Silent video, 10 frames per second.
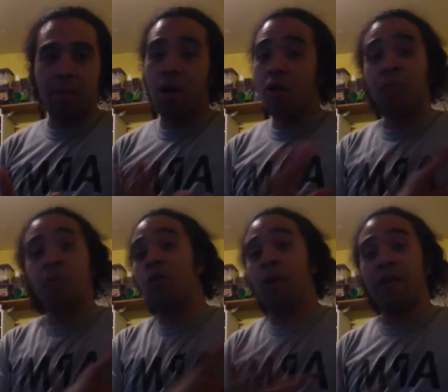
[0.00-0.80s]
I don't care what
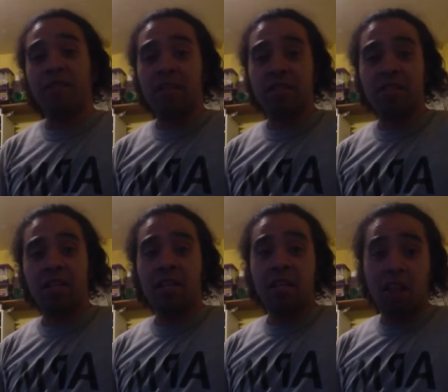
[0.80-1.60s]
nobody fucking say.
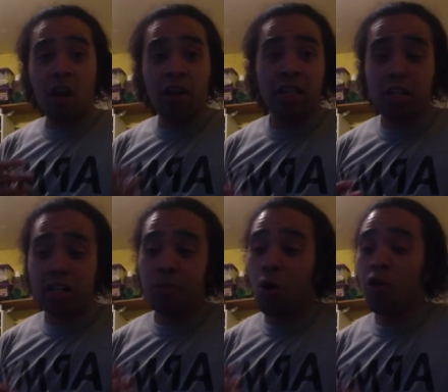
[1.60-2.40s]
Y'all can judge
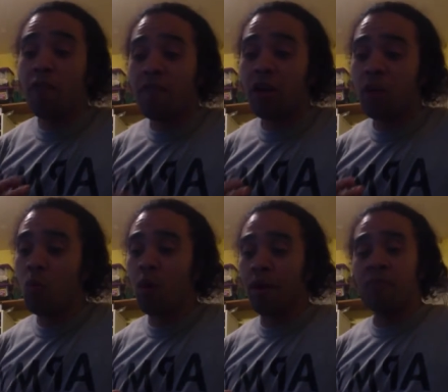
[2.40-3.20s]
me all you fucking
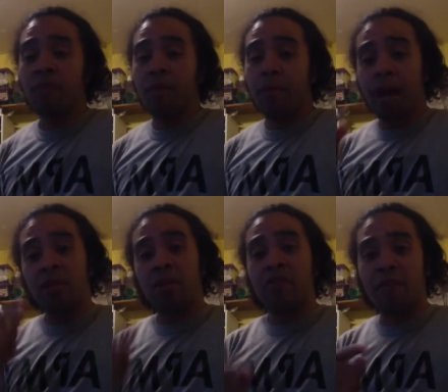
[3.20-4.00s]
want, but I
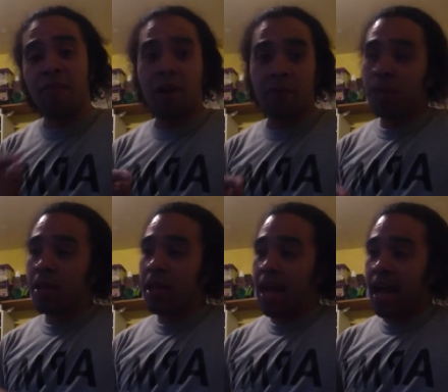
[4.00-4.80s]
don't give a fuck.
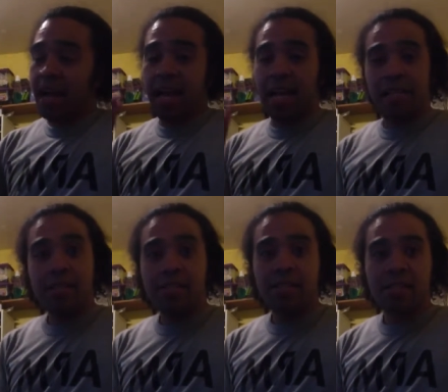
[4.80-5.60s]
I got
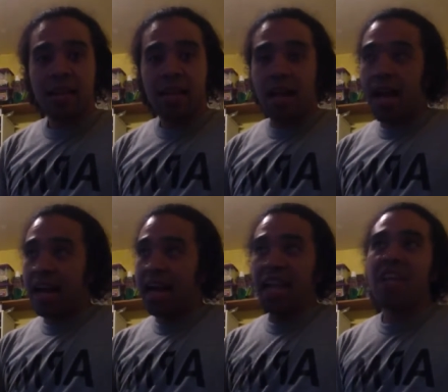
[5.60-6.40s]
nieces. I
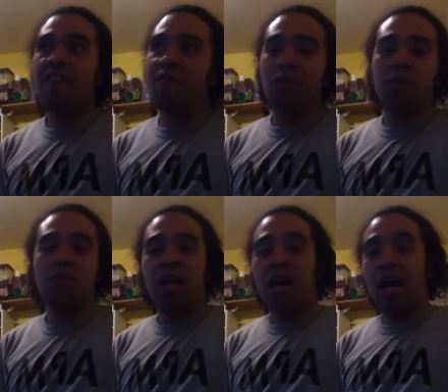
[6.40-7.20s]
got
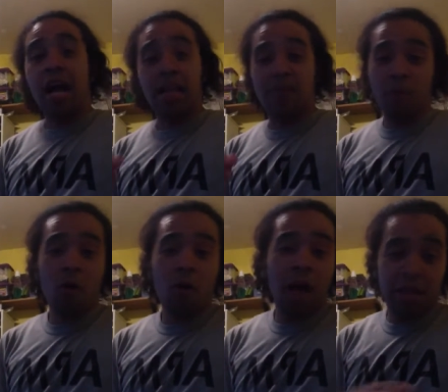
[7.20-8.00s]
nephews. I love them
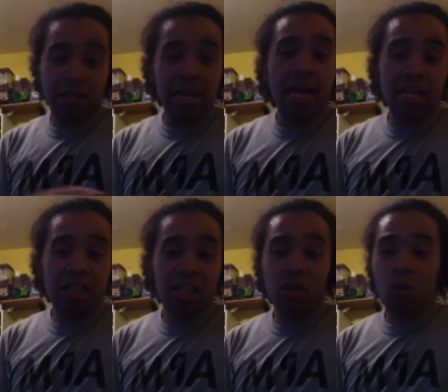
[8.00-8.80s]
all. I'll deny that
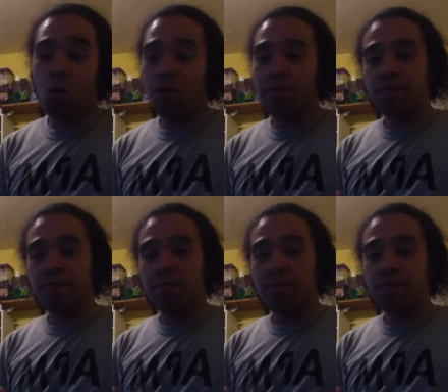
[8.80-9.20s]
shit in court.